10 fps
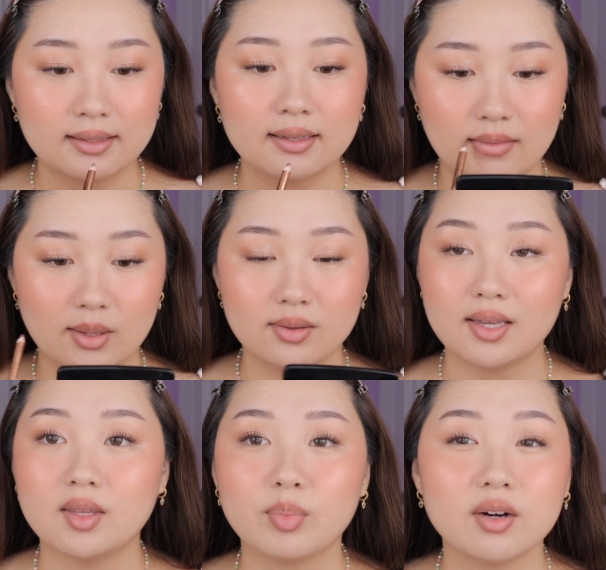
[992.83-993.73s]
So this one's
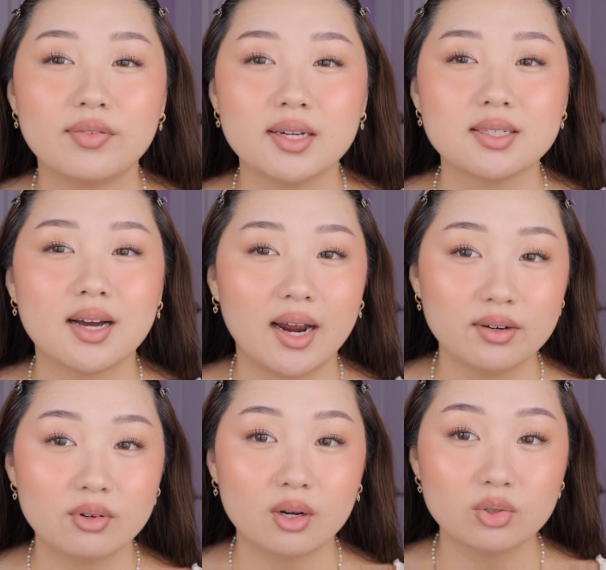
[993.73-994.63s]
like the perfect kind
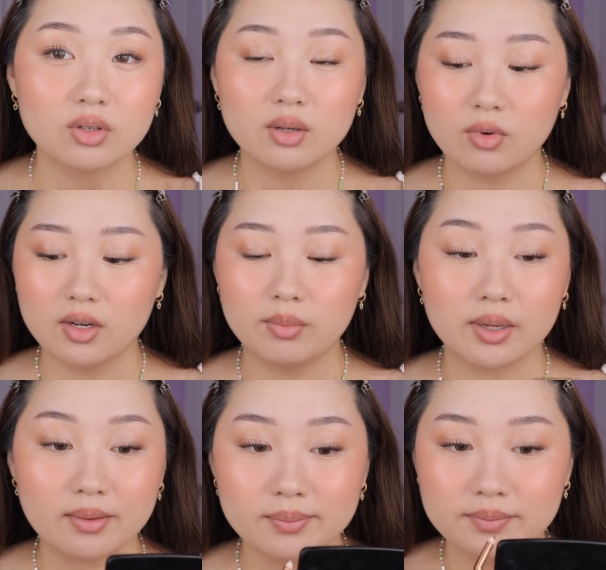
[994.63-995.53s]
of contouring one,
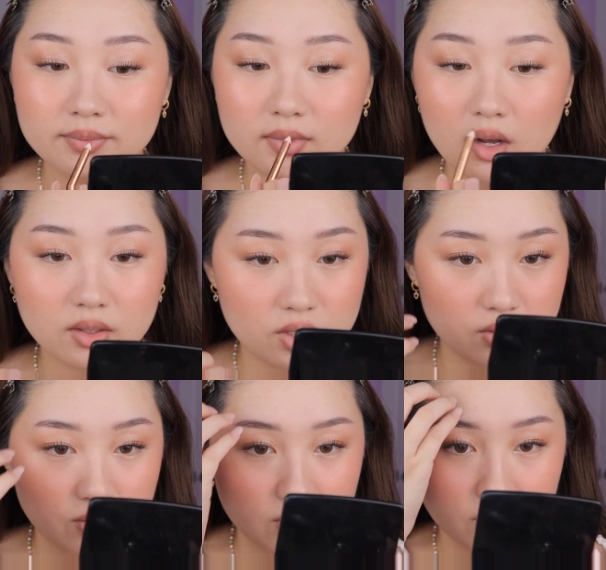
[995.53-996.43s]
but not
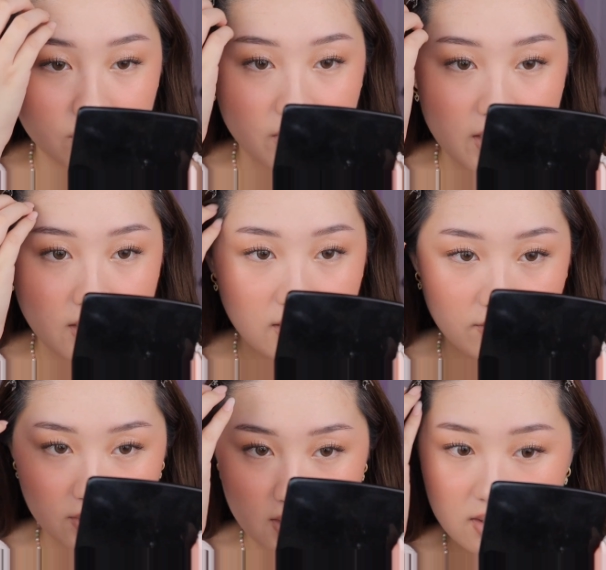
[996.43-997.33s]
too gray, I
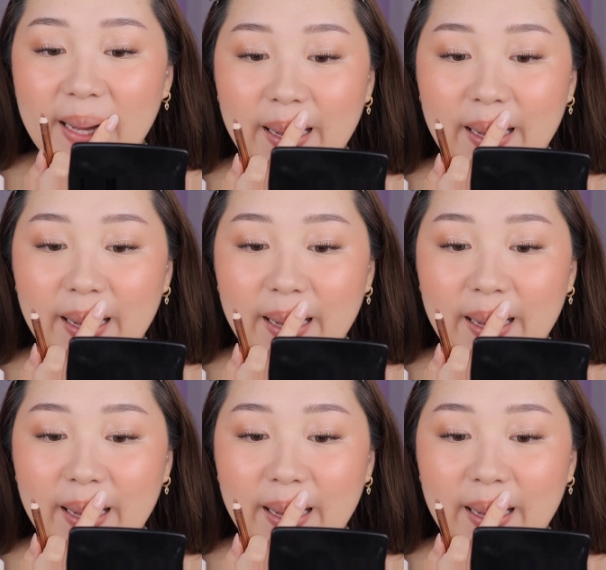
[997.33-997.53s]
feel like.